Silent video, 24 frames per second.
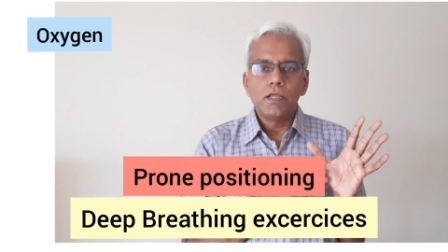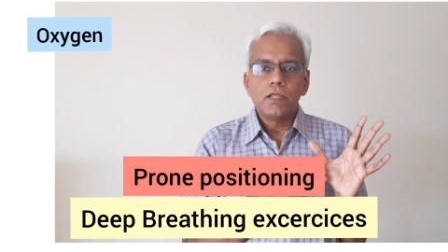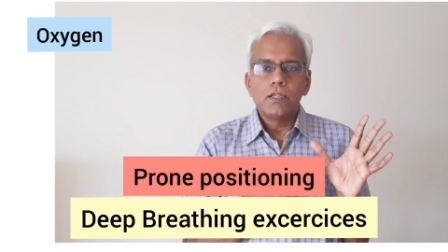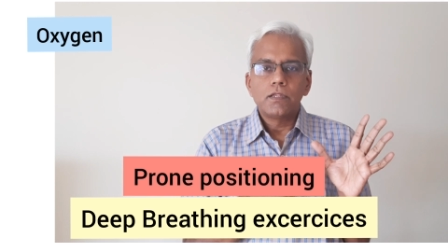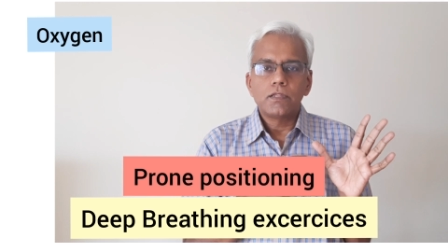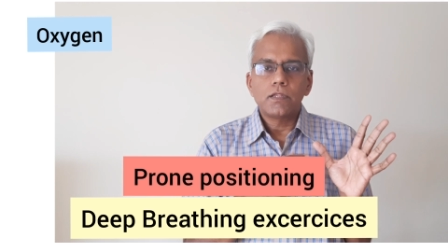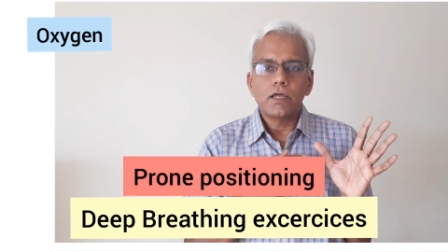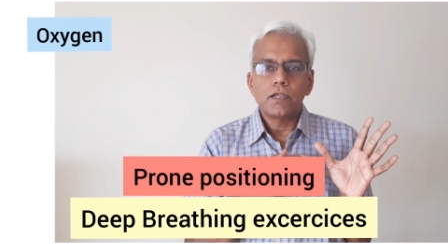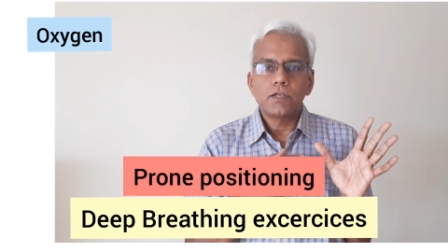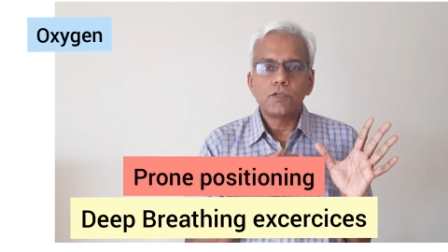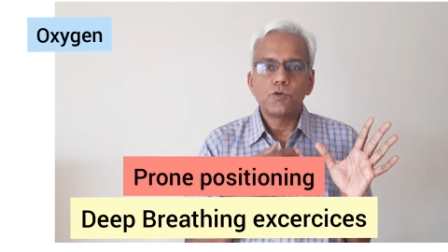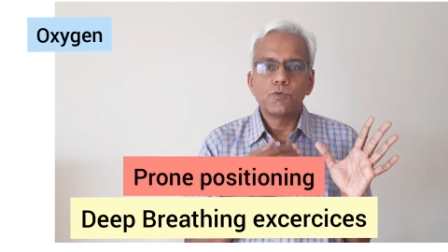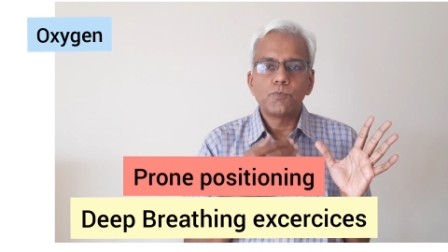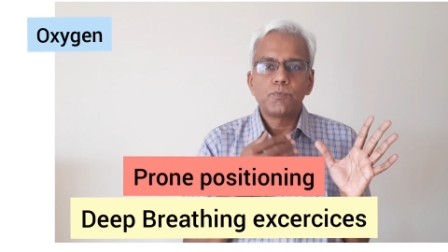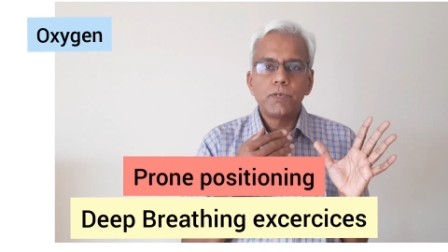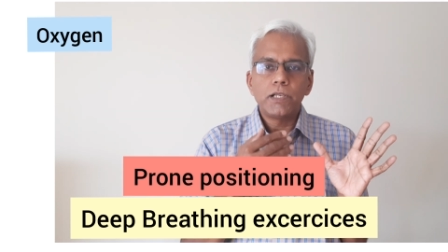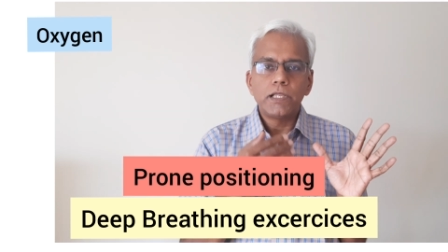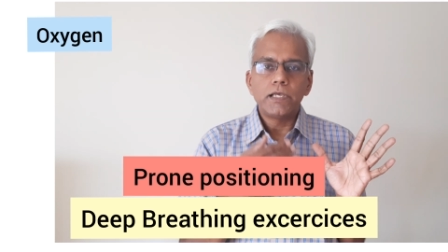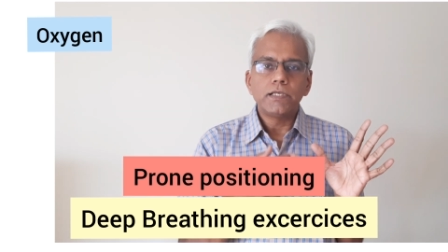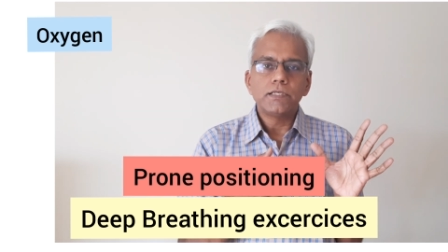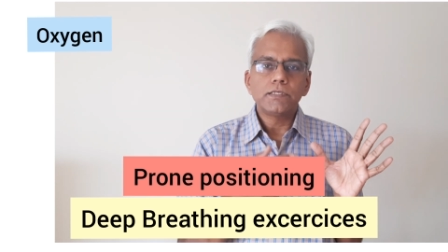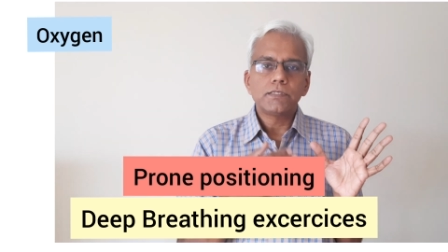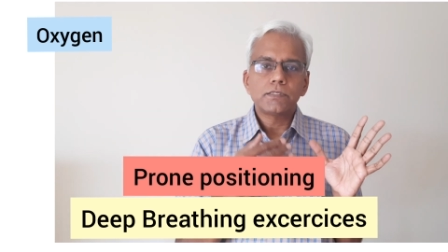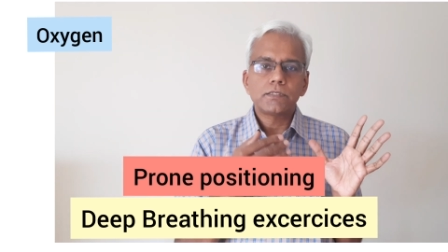then you
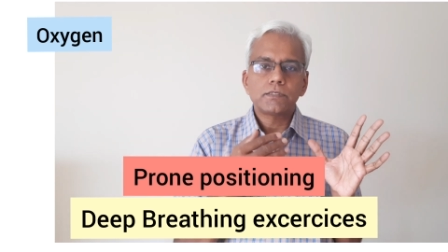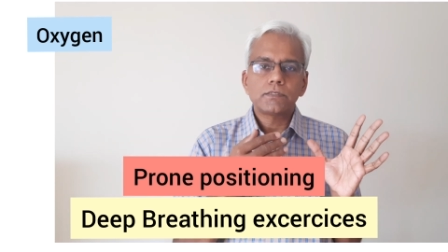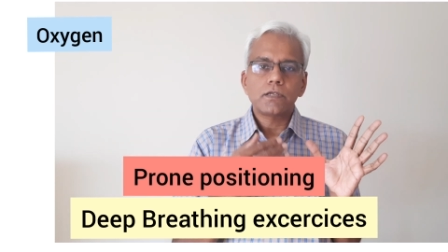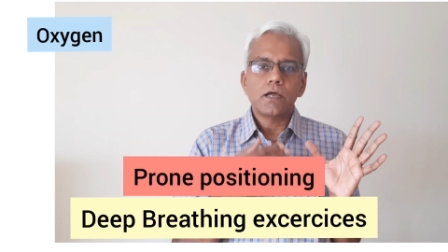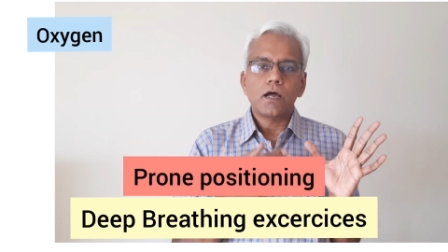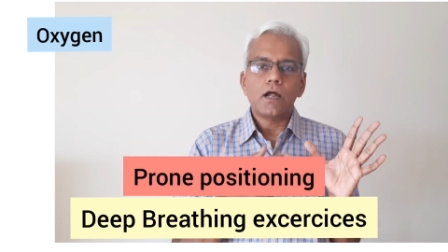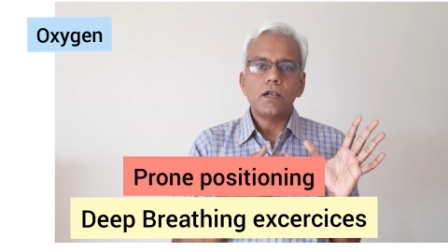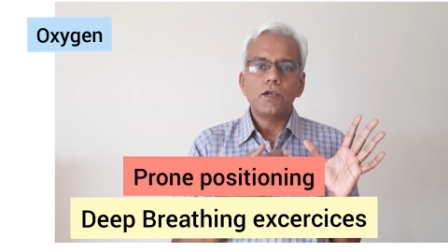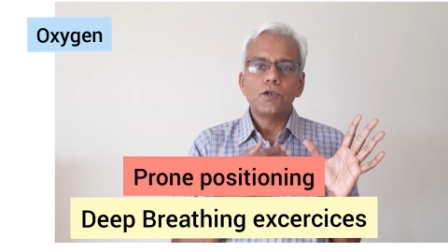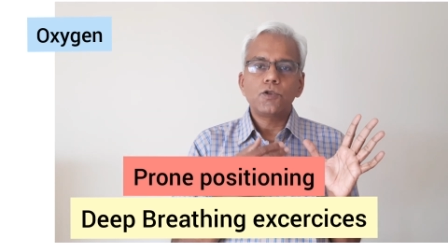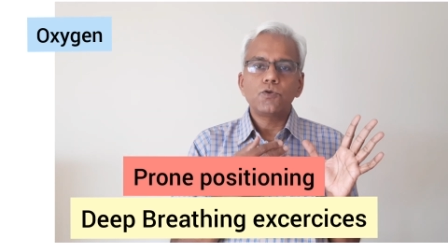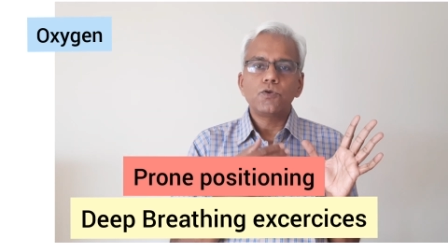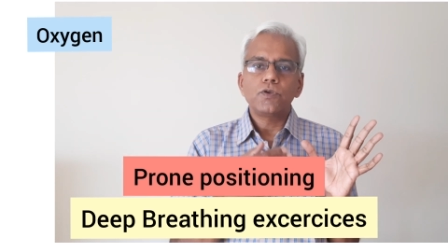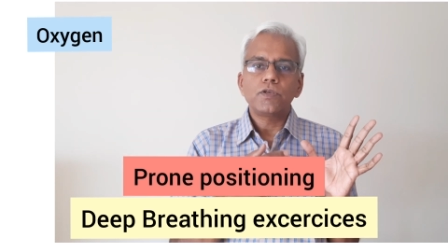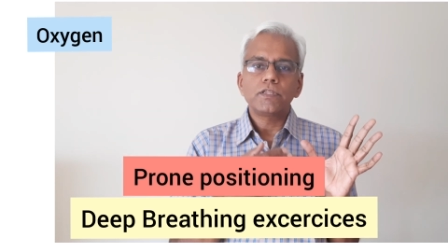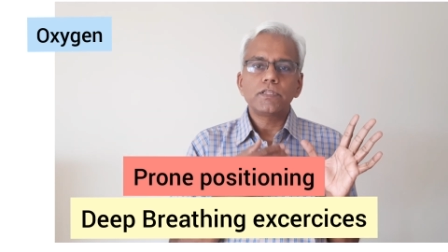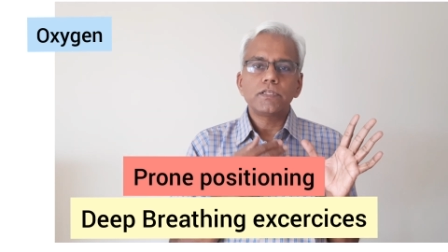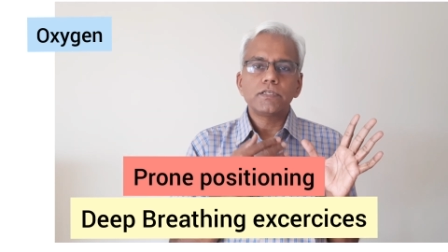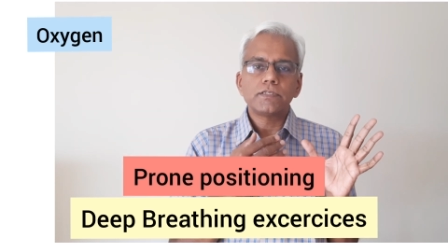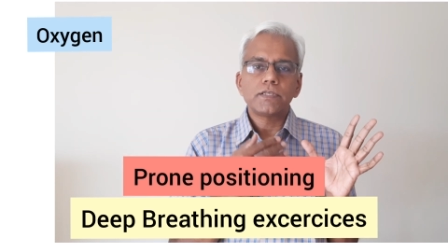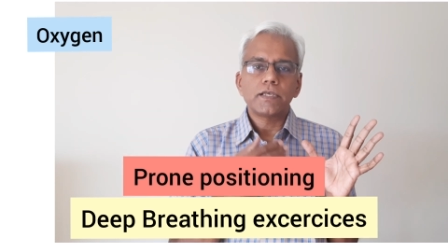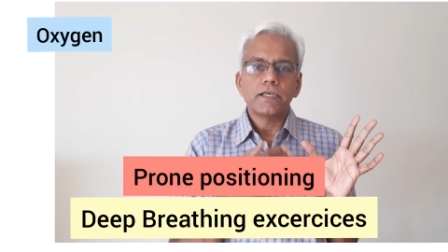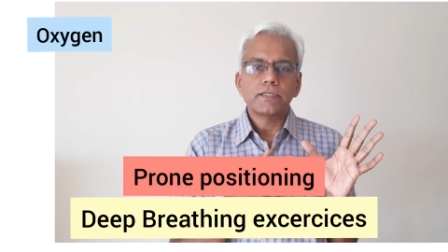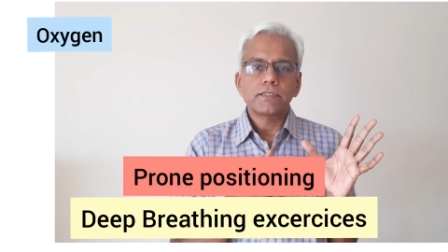please start doing
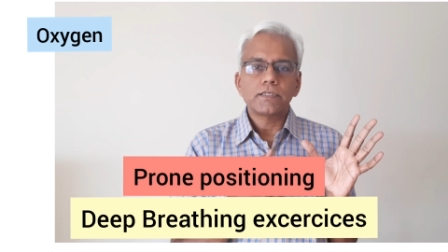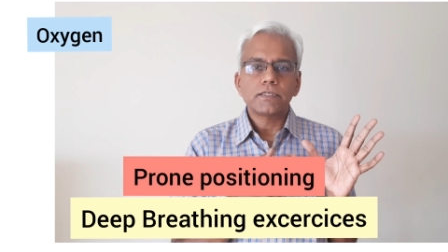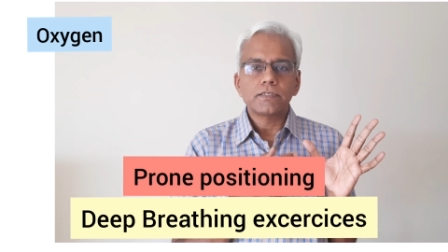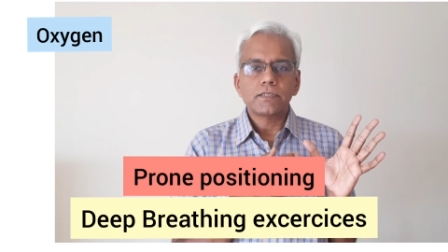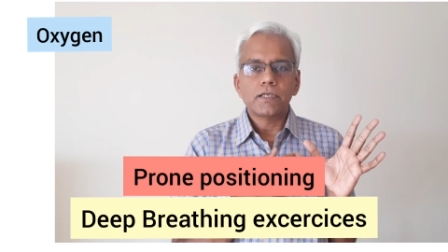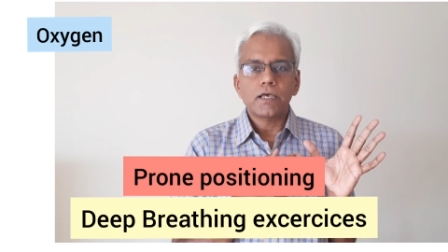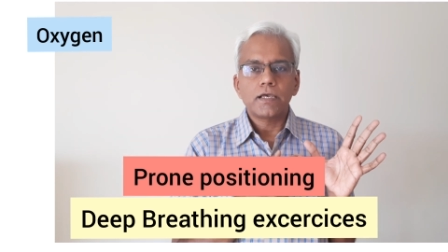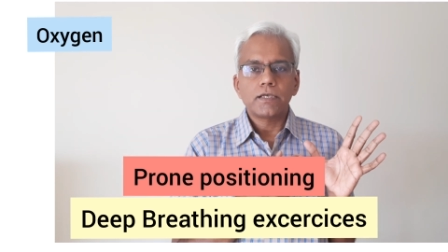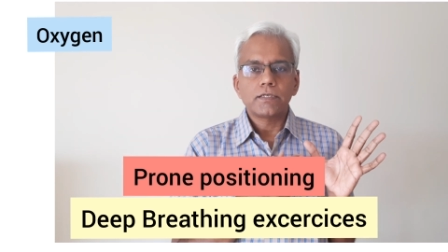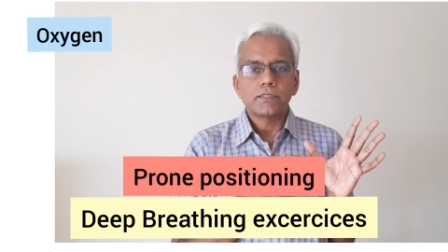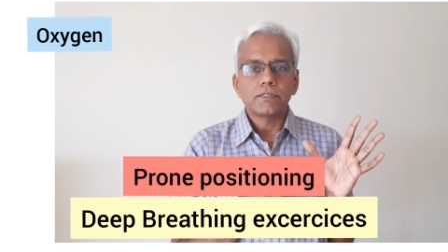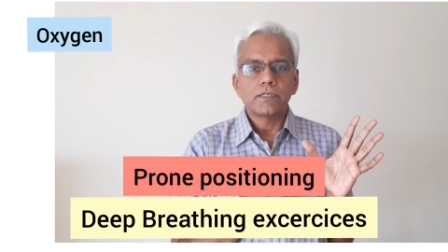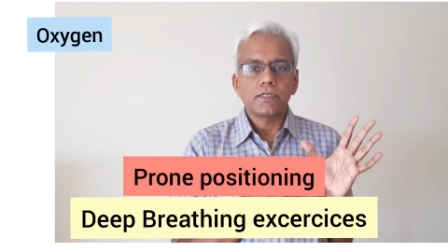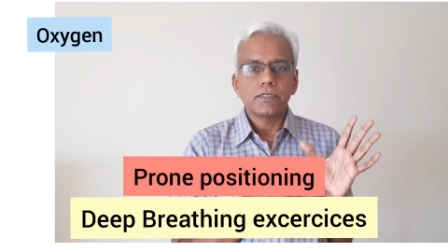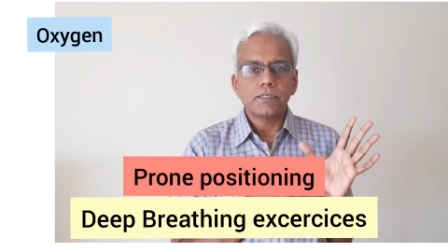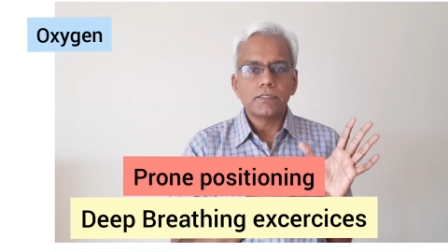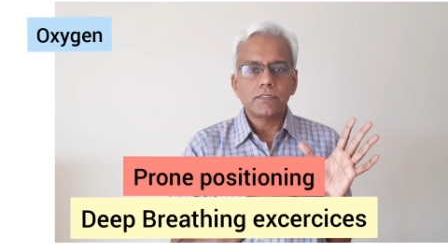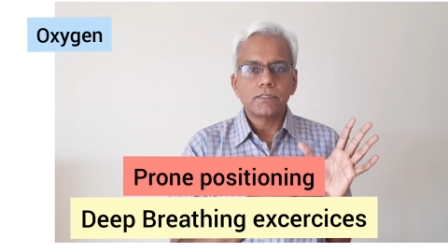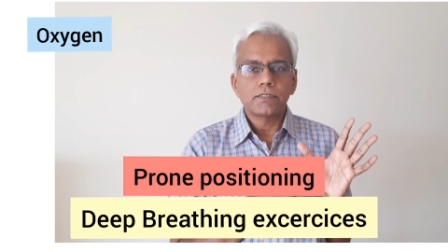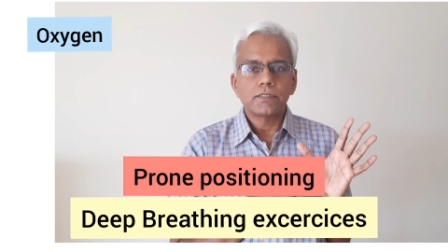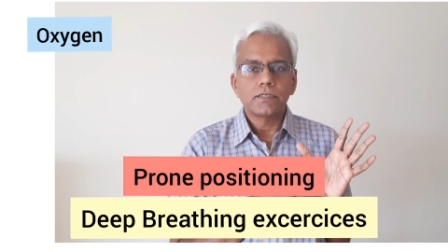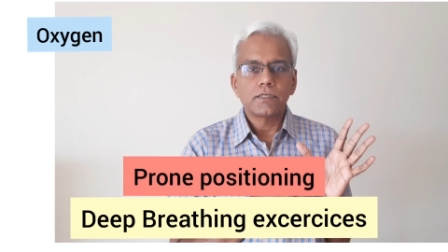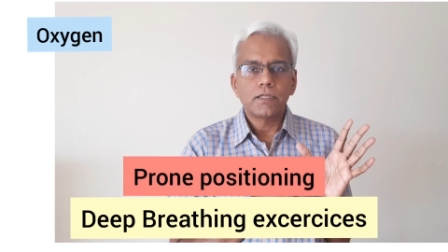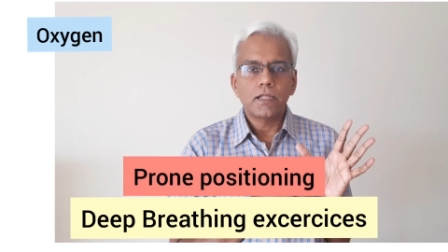these
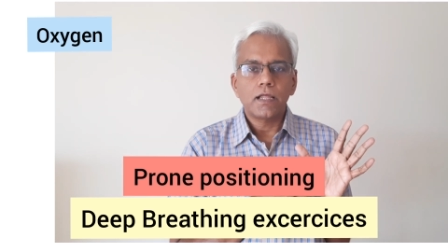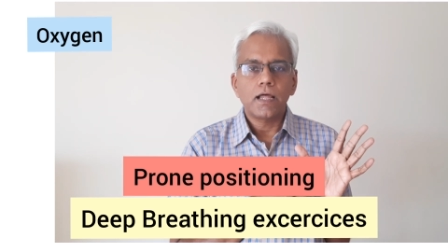exercises